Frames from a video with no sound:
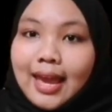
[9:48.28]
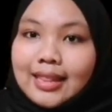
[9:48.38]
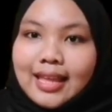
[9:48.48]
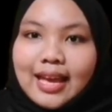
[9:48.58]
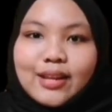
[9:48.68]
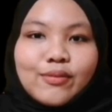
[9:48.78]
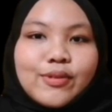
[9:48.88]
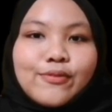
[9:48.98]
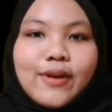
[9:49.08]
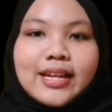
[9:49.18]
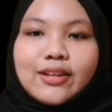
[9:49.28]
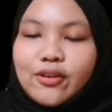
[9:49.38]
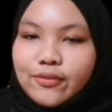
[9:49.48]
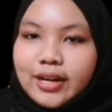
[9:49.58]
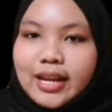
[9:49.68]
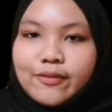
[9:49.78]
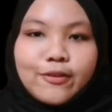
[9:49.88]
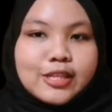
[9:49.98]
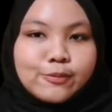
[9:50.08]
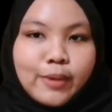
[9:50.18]
And And then we find the overhead
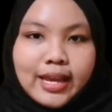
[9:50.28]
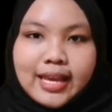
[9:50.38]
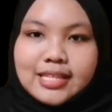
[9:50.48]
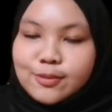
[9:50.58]
for spike A,